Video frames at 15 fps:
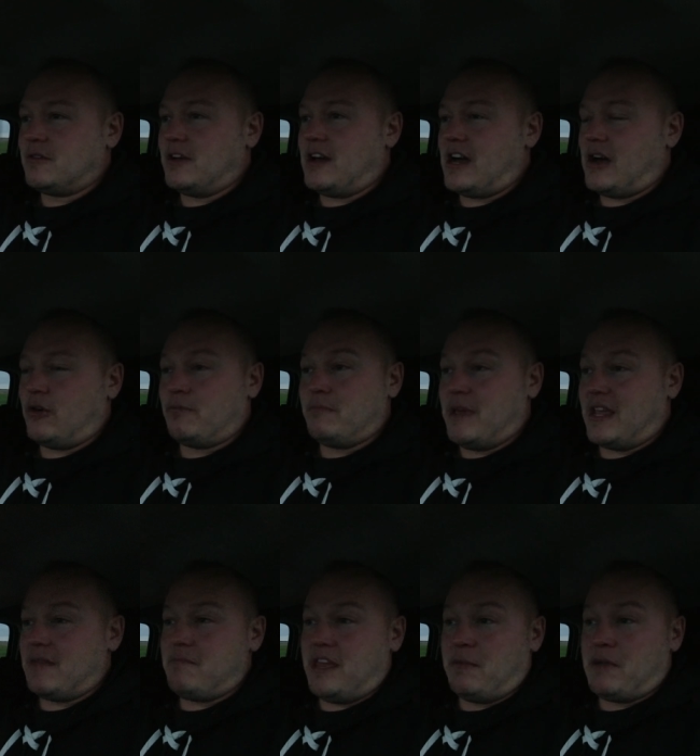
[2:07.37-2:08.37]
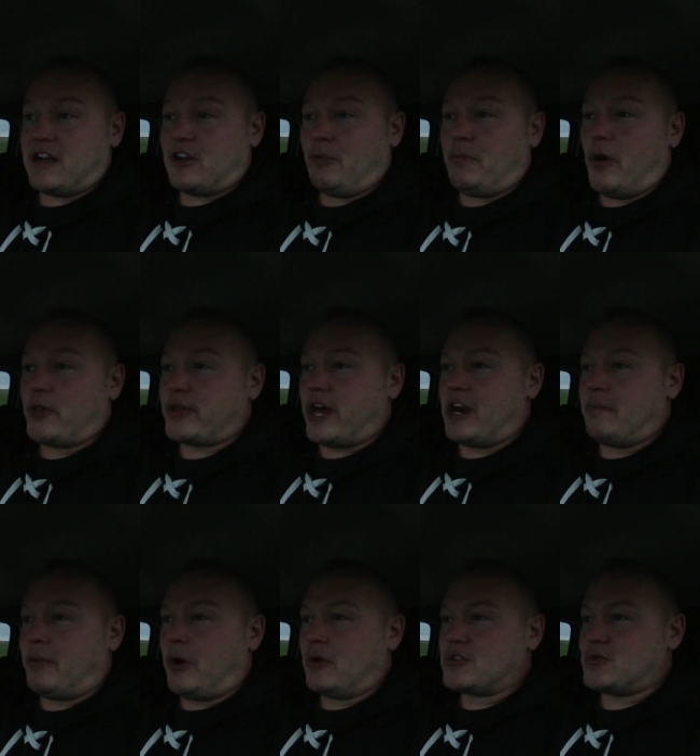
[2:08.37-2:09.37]
Uh, me, me, and Mick both got our
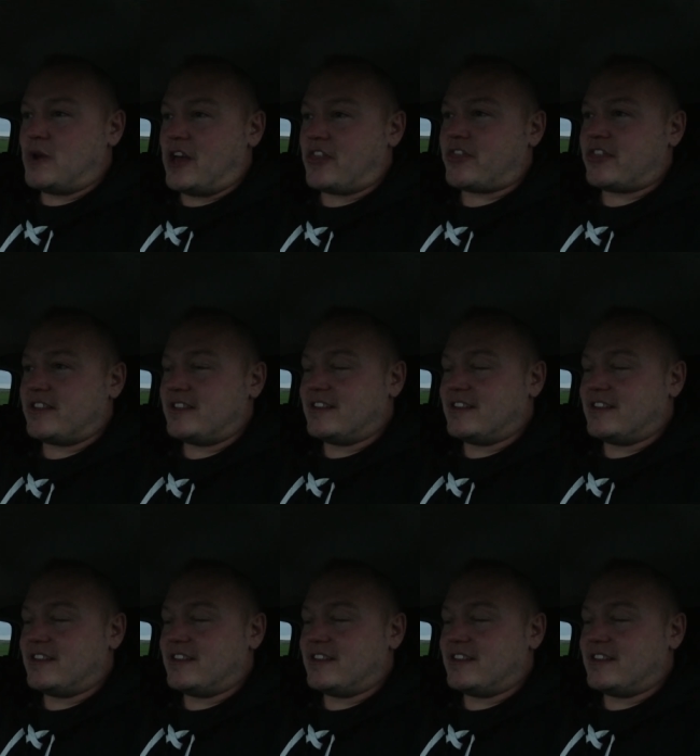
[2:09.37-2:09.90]
bows with.